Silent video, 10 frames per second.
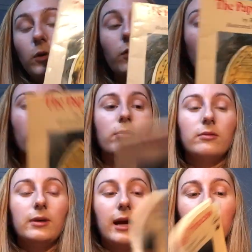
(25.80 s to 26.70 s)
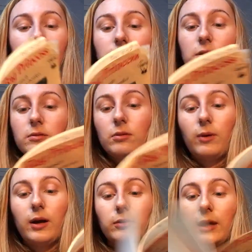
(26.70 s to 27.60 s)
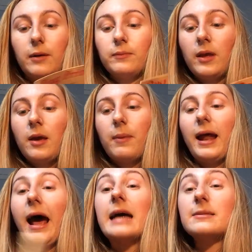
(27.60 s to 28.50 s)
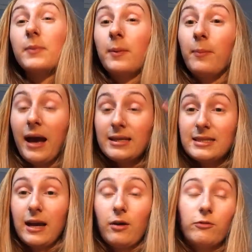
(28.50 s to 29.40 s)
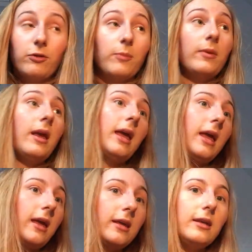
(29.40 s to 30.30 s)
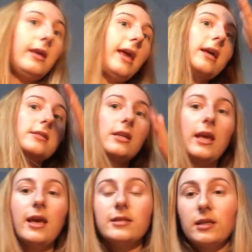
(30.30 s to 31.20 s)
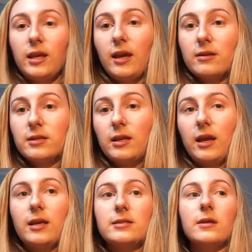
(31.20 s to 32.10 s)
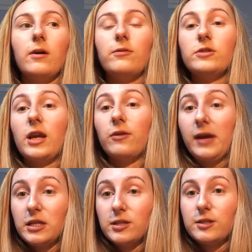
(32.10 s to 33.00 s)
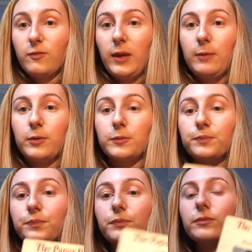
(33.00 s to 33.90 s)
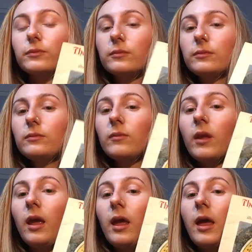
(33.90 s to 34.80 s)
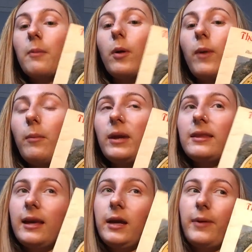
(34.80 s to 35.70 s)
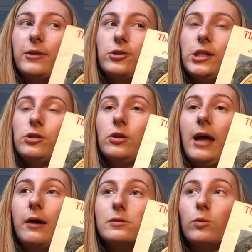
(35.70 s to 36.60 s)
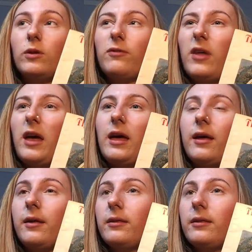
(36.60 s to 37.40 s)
although it actually is quite old now, but it hasn't been passed down from years and years and years and years of generations of people. But when we think about traditional tales, one of the